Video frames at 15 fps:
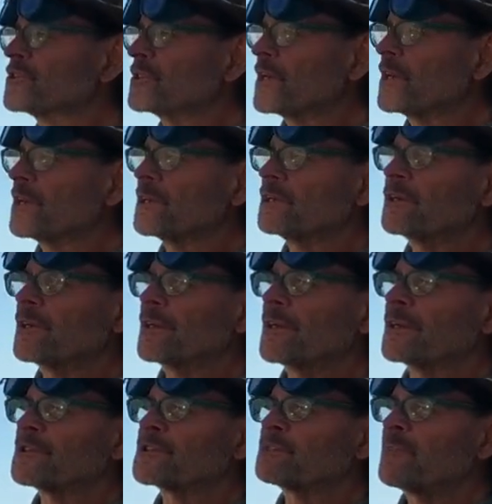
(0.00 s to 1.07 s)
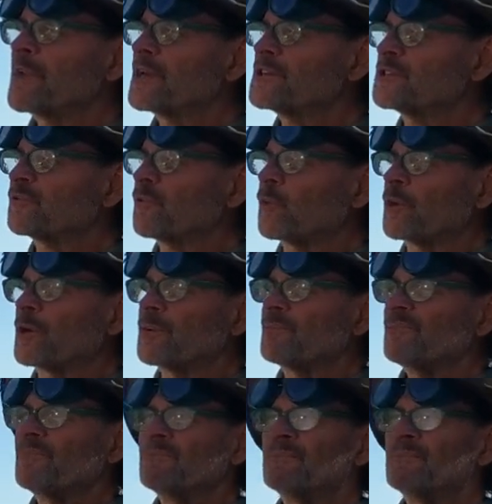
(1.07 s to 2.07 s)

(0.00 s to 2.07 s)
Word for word: design a space for it.